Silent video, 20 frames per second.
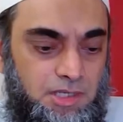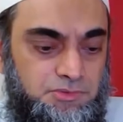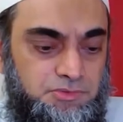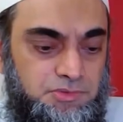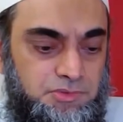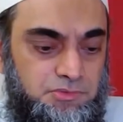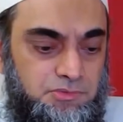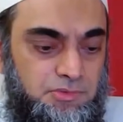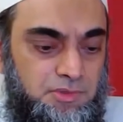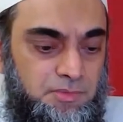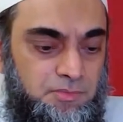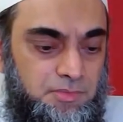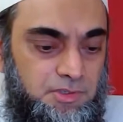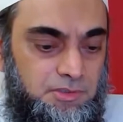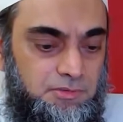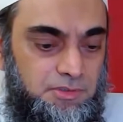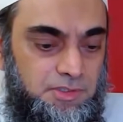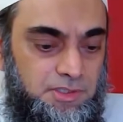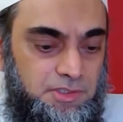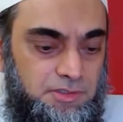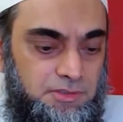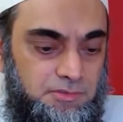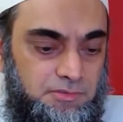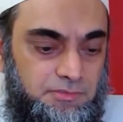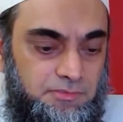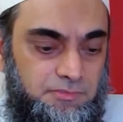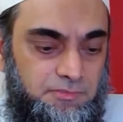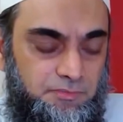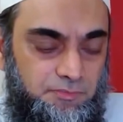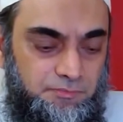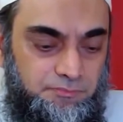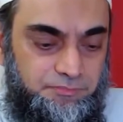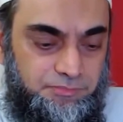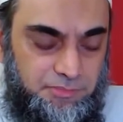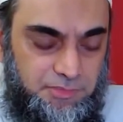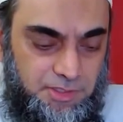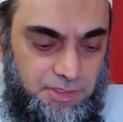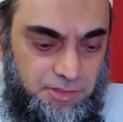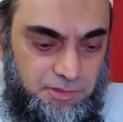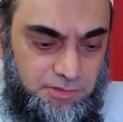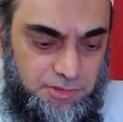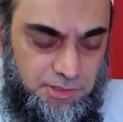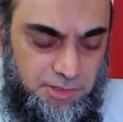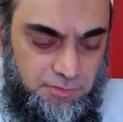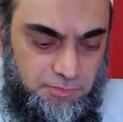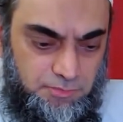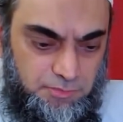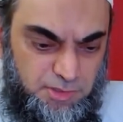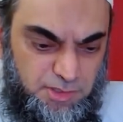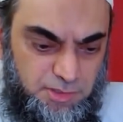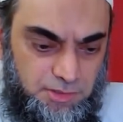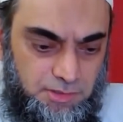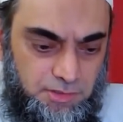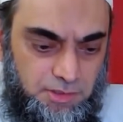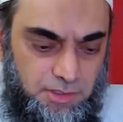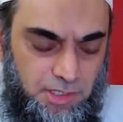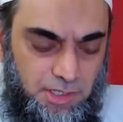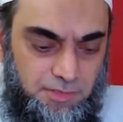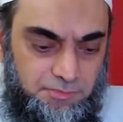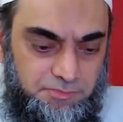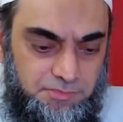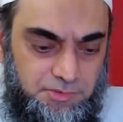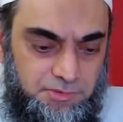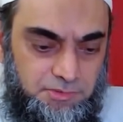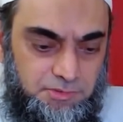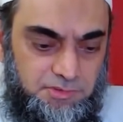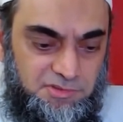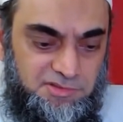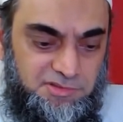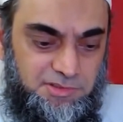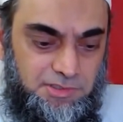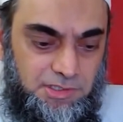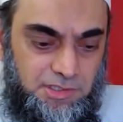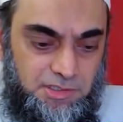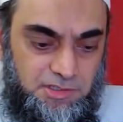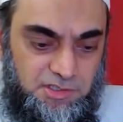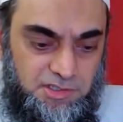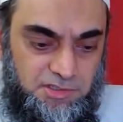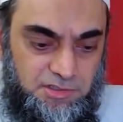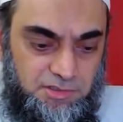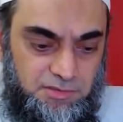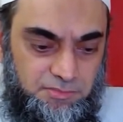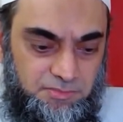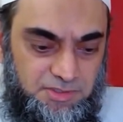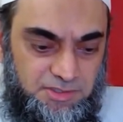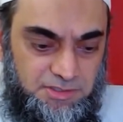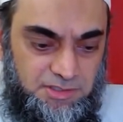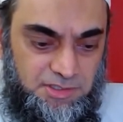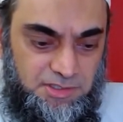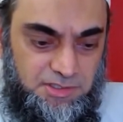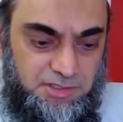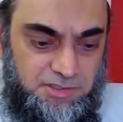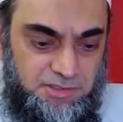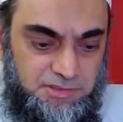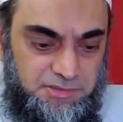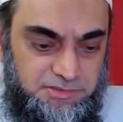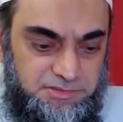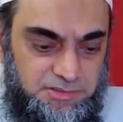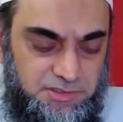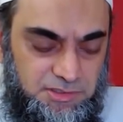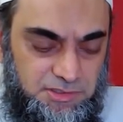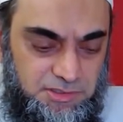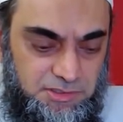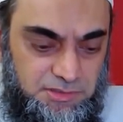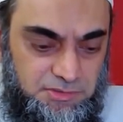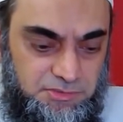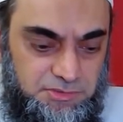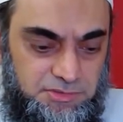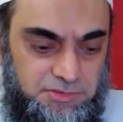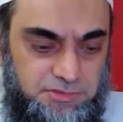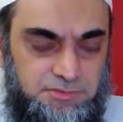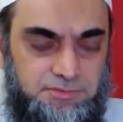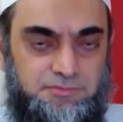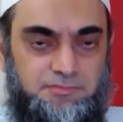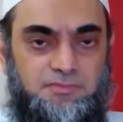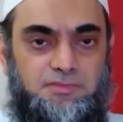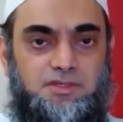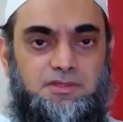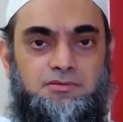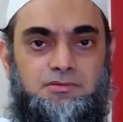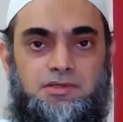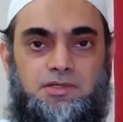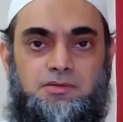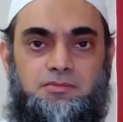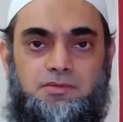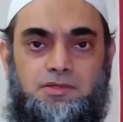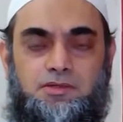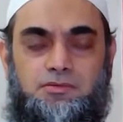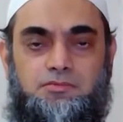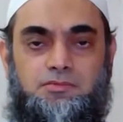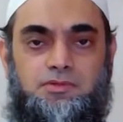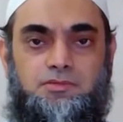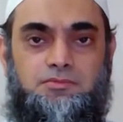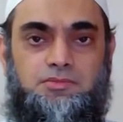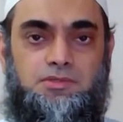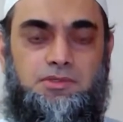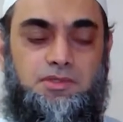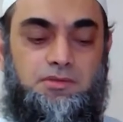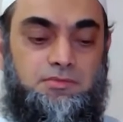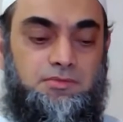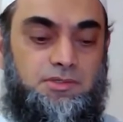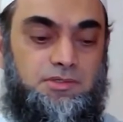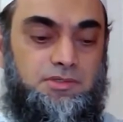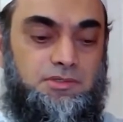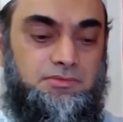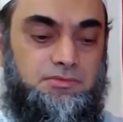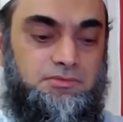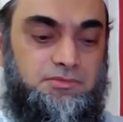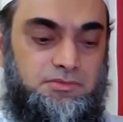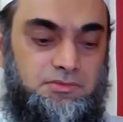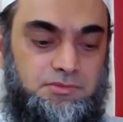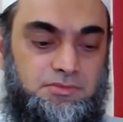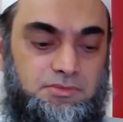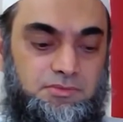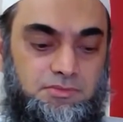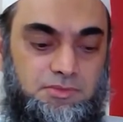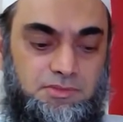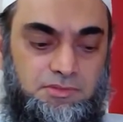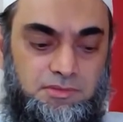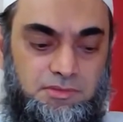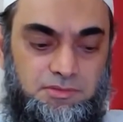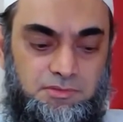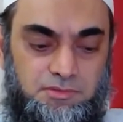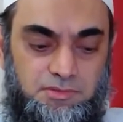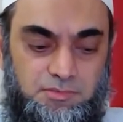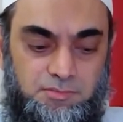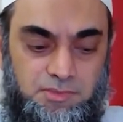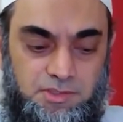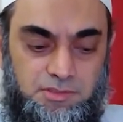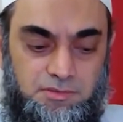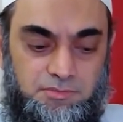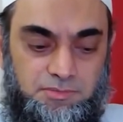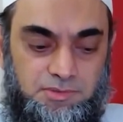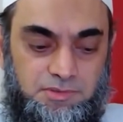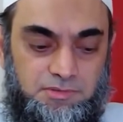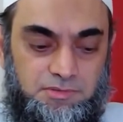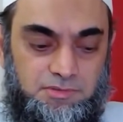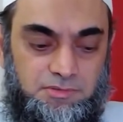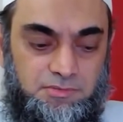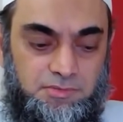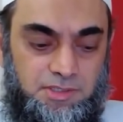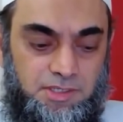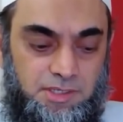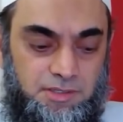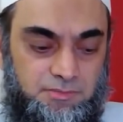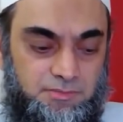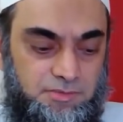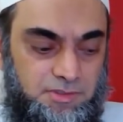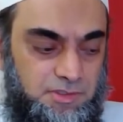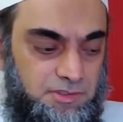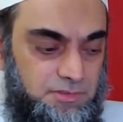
to remarry someone after Talaq-e-Bid'ah is allowed. Assalamualaikum warahmatullahi wabarakatuh. This is a very sensitive matter because we have